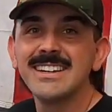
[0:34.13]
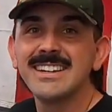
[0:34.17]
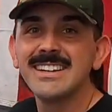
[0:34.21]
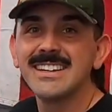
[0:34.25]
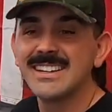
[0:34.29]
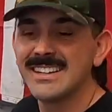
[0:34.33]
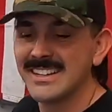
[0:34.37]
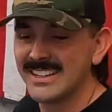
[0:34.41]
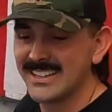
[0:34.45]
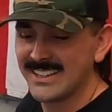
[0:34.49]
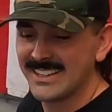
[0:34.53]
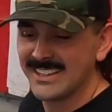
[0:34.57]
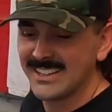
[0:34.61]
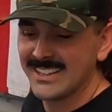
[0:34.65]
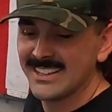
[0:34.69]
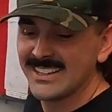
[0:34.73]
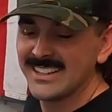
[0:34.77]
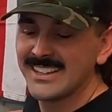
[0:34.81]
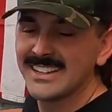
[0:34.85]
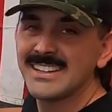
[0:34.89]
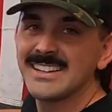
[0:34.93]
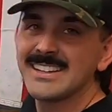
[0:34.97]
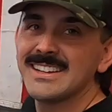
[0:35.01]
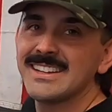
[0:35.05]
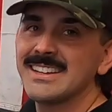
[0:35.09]
What? No,
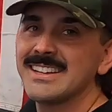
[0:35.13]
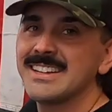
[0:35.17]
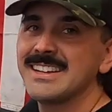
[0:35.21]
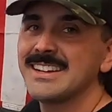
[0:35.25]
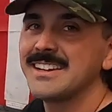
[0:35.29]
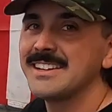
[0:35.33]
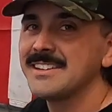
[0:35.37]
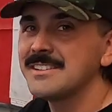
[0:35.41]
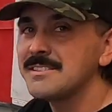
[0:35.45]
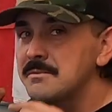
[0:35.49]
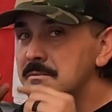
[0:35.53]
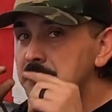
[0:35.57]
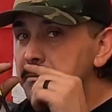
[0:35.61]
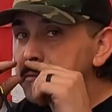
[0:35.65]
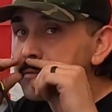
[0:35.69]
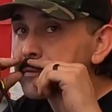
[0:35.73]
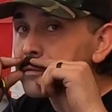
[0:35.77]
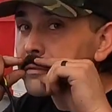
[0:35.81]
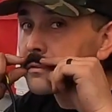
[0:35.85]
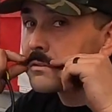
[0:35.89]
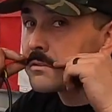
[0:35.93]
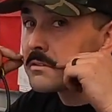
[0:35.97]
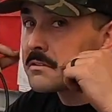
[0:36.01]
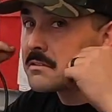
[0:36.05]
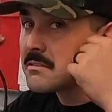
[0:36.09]
it's called a freaking
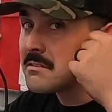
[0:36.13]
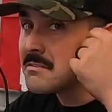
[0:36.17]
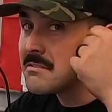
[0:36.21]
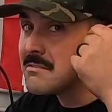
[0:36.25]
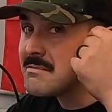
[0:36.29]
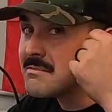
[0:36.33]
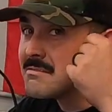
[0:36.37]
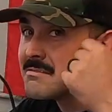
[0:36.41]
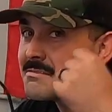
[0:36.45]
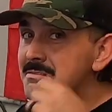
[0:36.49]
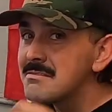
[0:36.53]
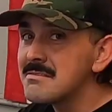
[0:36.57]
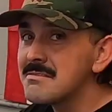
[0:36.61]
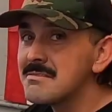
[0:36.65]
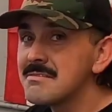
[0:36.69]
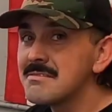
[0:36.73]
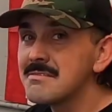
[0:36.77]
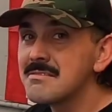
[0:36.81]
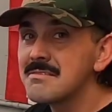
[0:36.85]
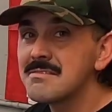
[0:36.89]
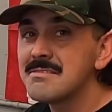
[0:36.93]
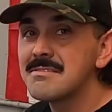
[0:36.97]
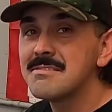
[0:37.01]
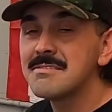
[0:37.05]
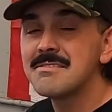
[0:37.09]
Fu Manchu.
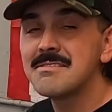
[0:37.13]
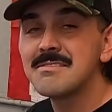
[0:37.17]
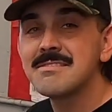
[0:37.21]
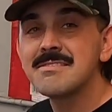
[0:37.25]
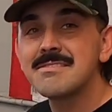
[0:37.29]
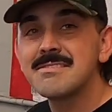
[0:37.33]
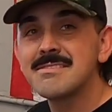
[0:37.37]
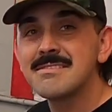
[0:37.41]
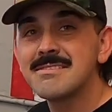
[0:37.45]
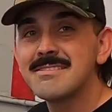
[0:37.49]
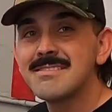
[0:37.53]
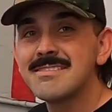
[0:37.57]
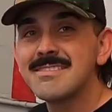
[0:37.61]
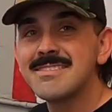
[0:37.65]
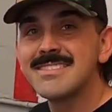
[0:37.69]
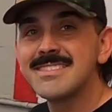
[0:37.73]
Oh no.